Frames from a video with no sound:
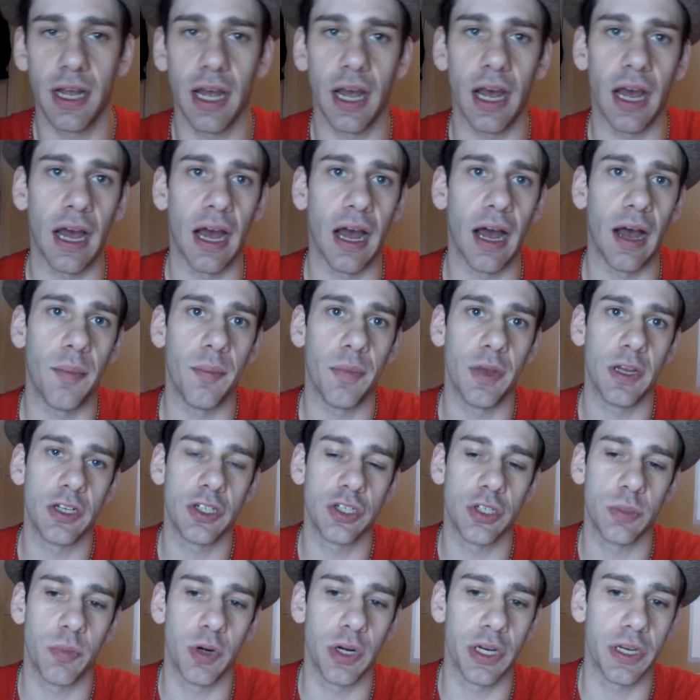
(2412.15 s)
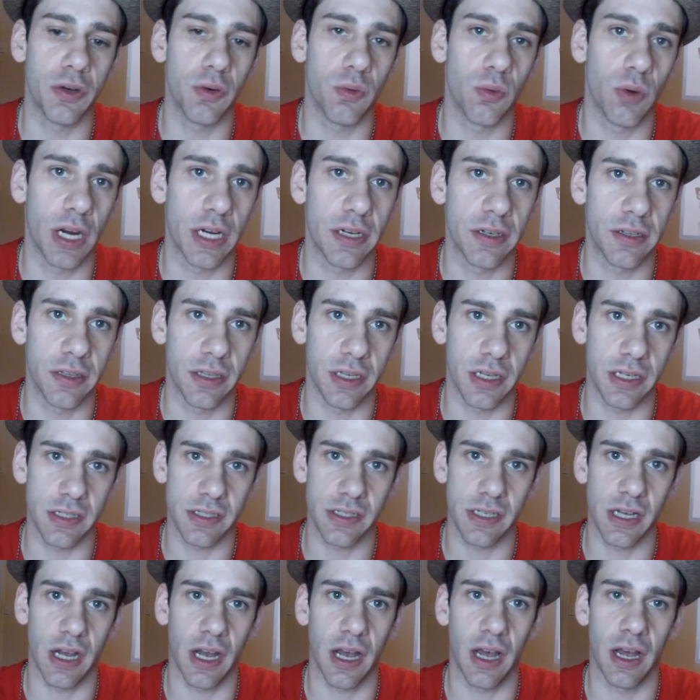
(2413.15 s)
It should bring you right to the
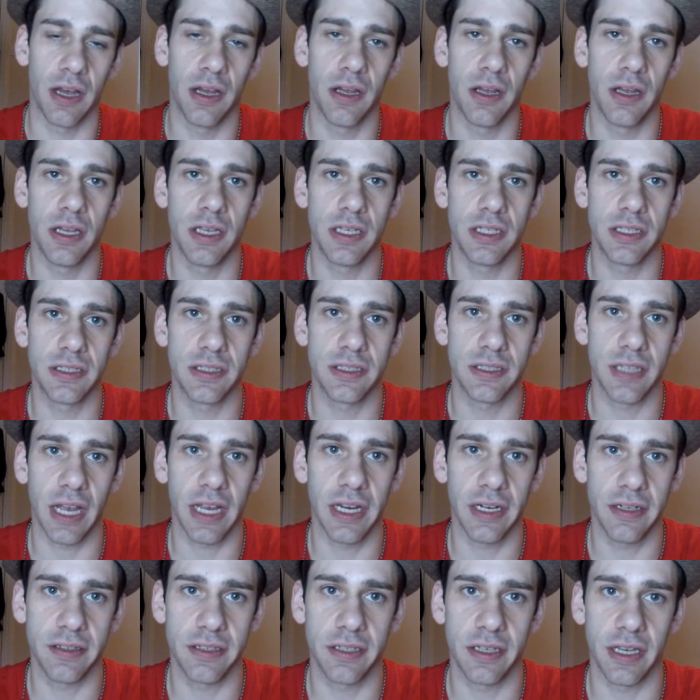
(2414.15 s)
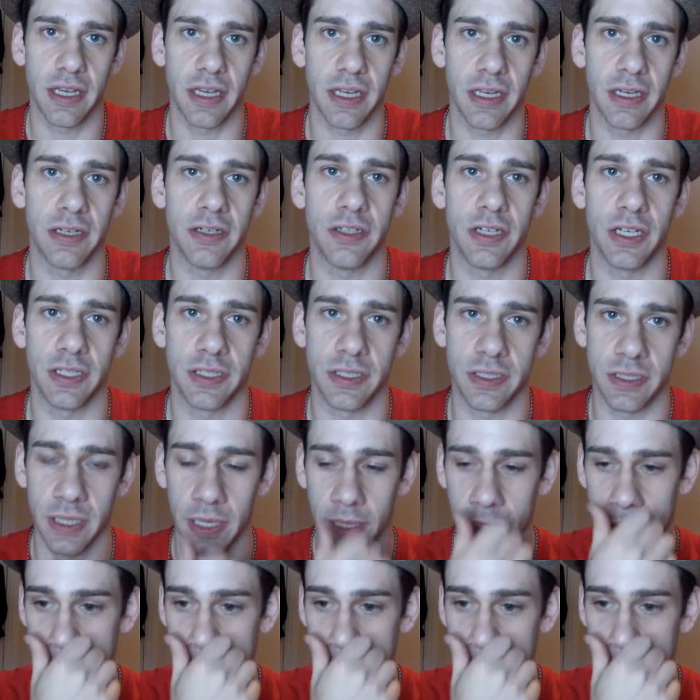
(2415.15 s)
CASA site, and just